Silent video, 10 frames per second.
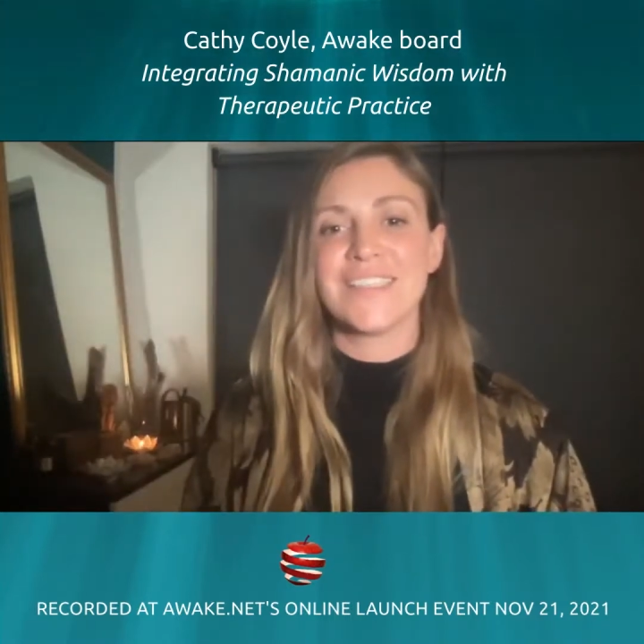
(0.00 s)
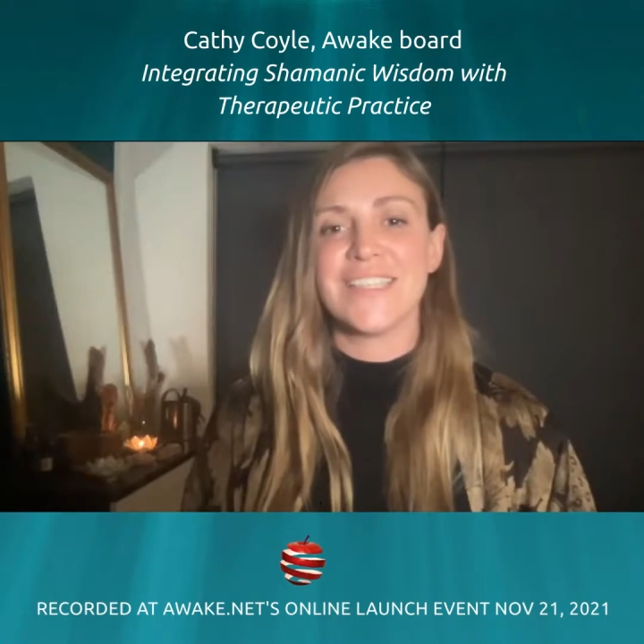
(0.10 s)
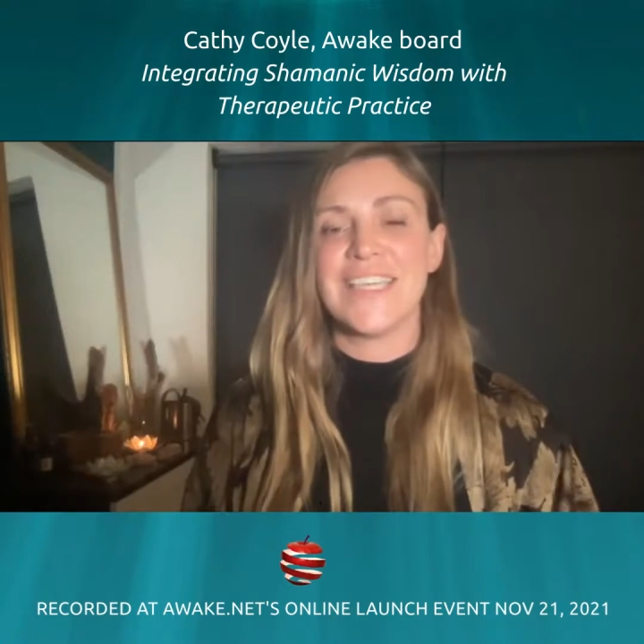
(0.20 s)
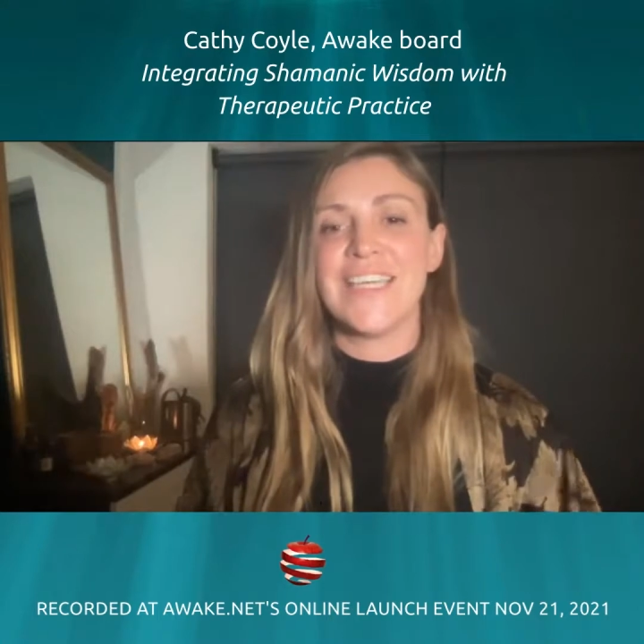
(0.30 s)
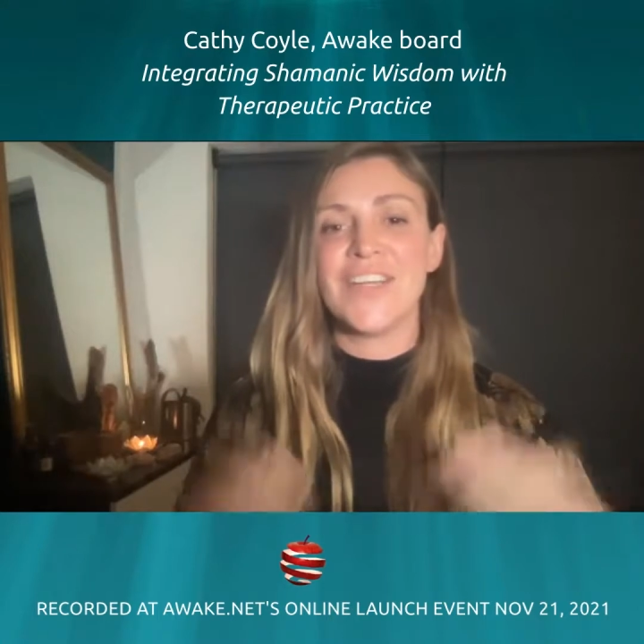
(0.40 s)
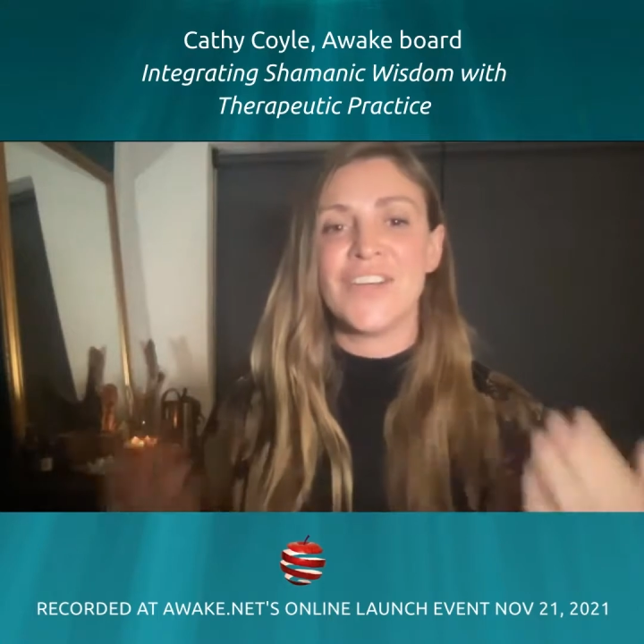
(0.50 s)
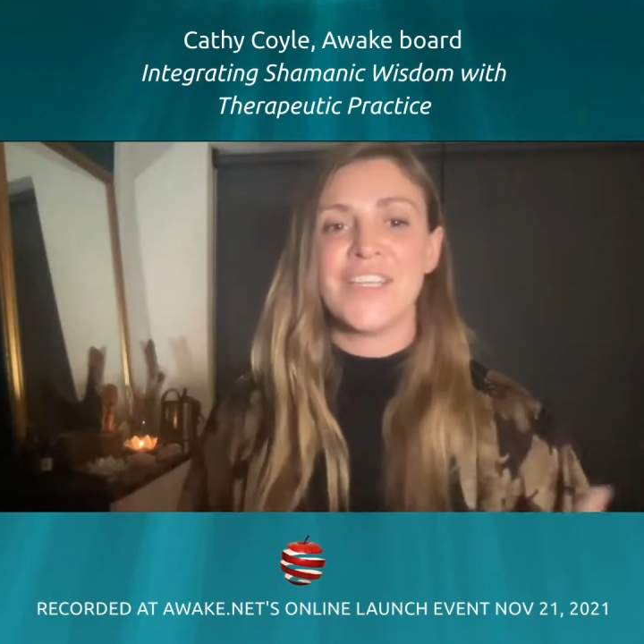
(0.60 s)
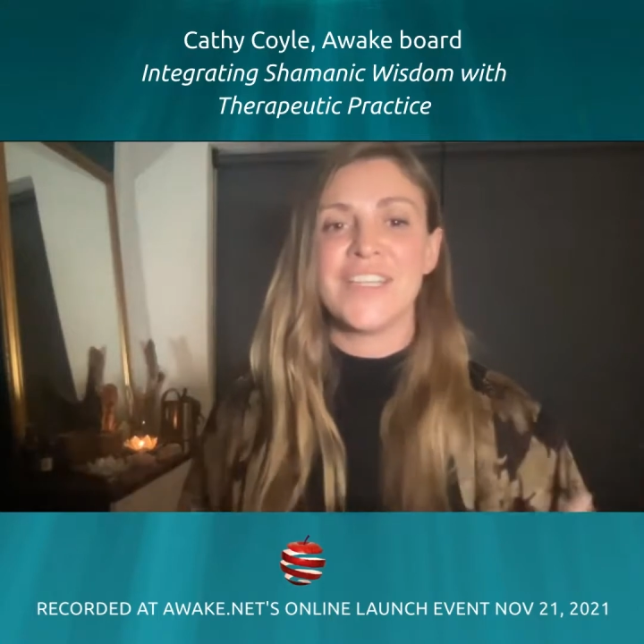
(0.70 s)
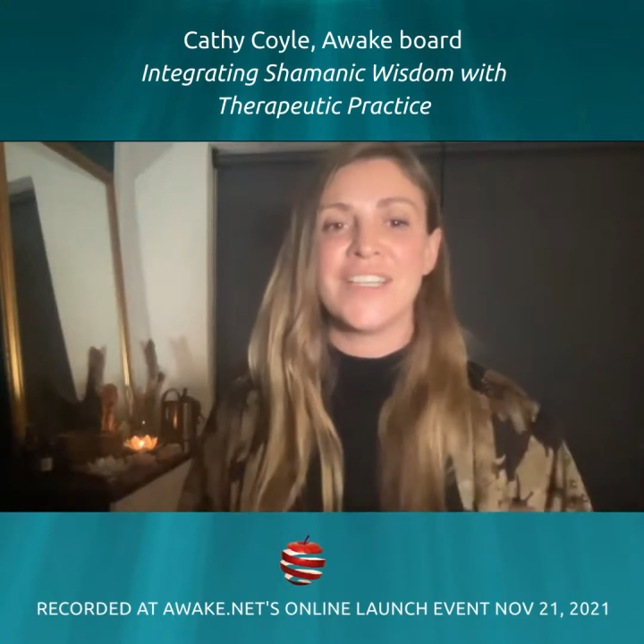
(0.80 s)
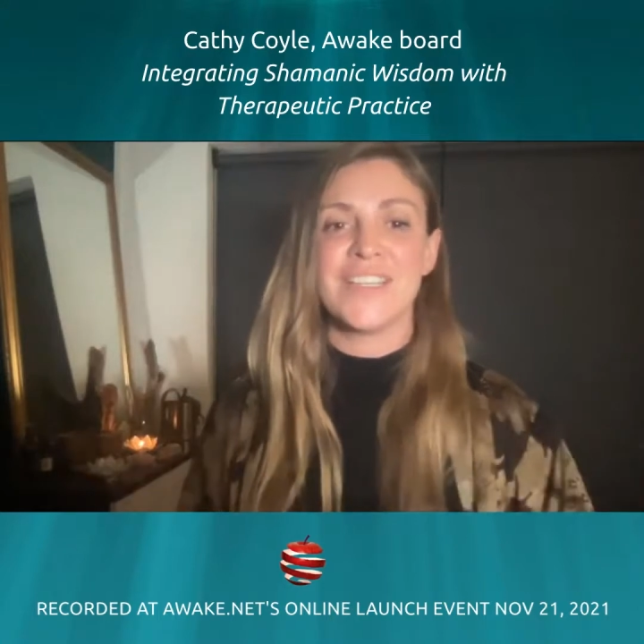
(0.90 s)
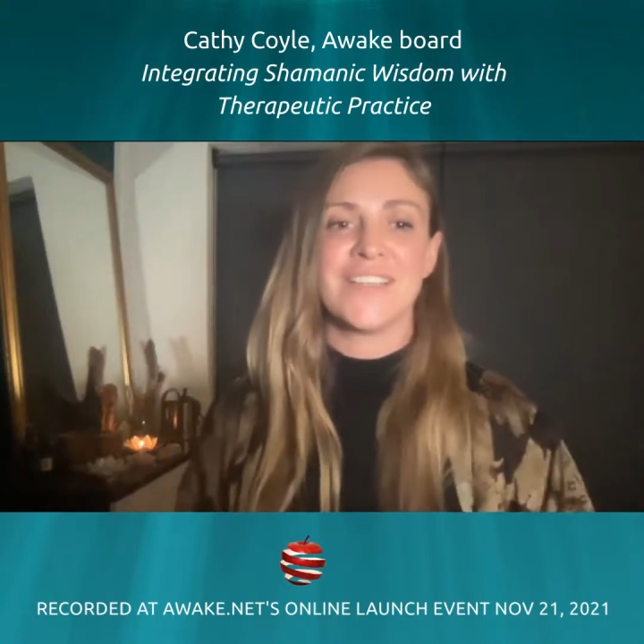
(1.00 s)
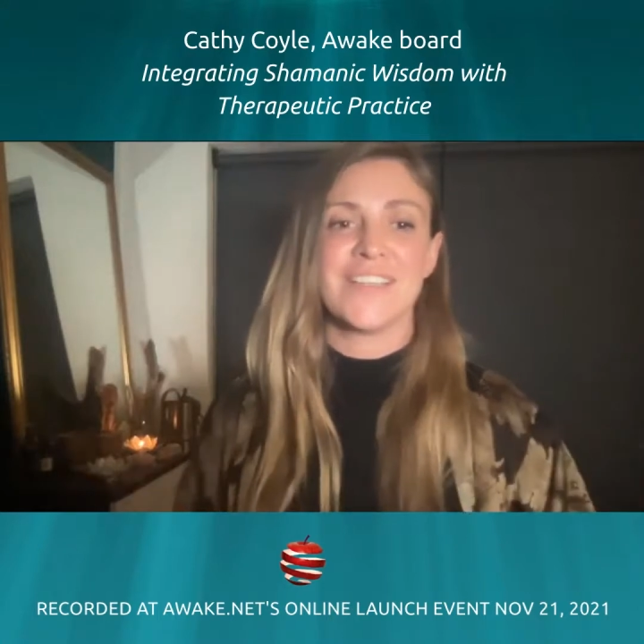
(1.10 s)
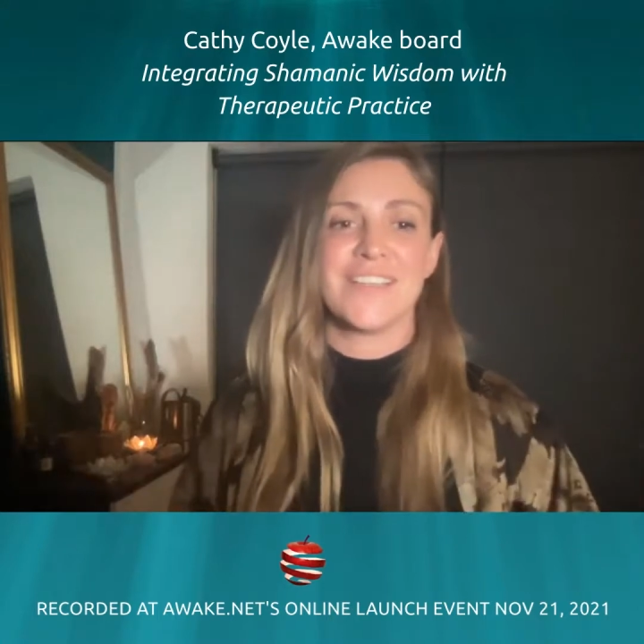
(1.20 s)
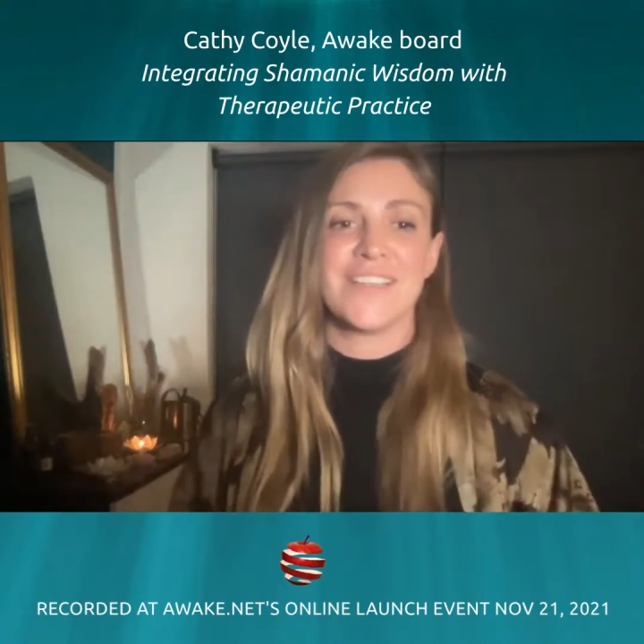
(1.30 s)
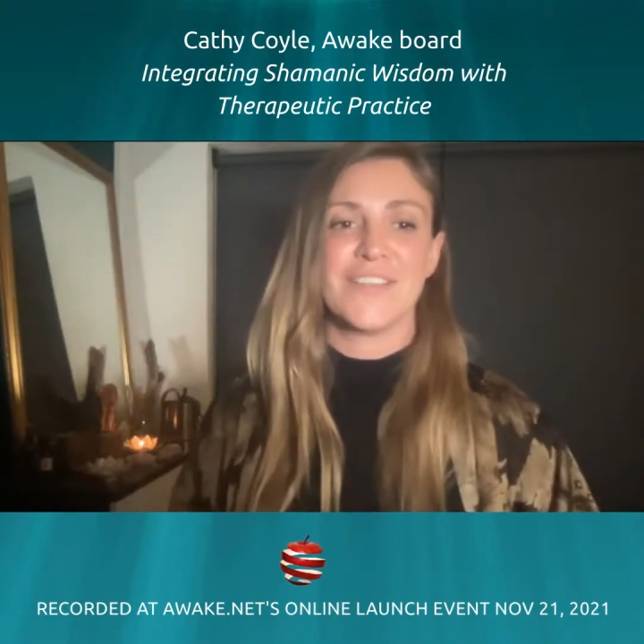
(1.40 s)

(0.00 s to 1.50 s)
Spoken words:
hearing